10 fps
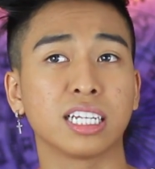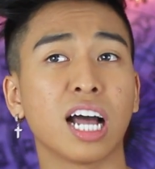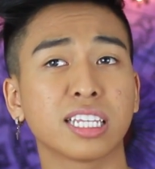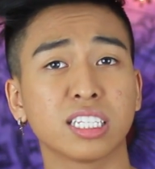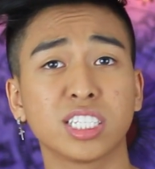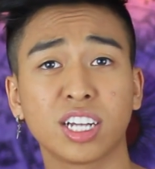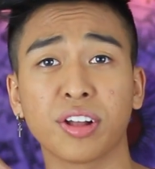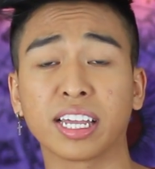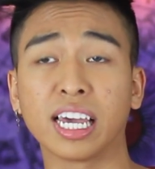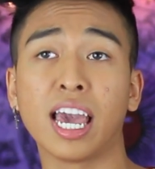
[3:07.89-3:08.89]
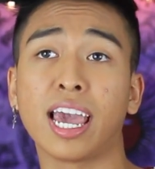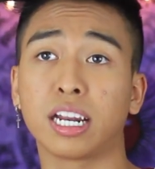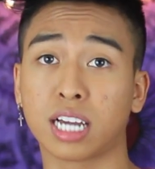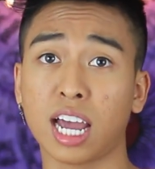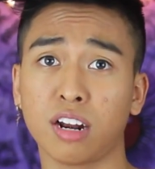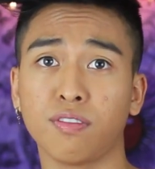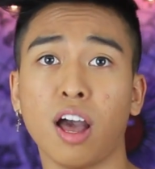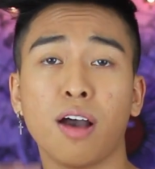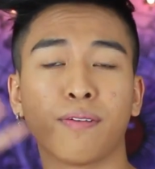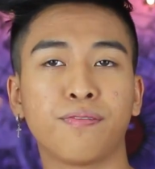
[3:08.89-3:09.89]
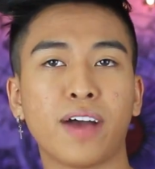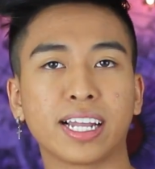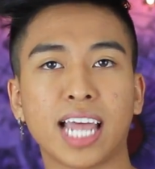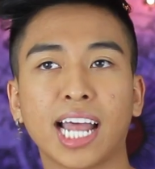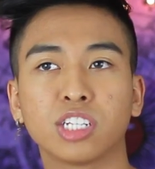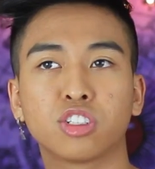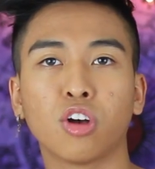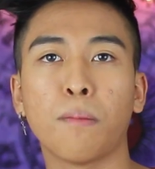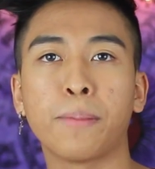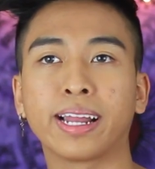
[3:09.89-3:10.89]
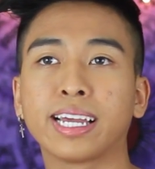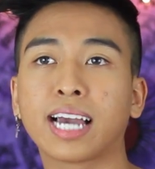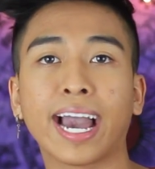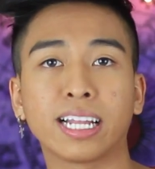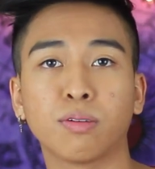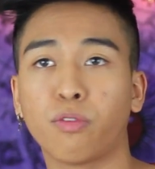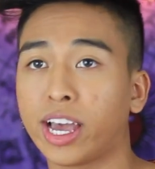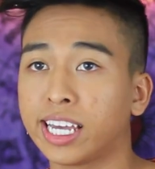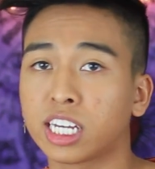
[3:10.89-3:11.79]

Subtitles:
Not necessarily in a kind of financial money kind of way.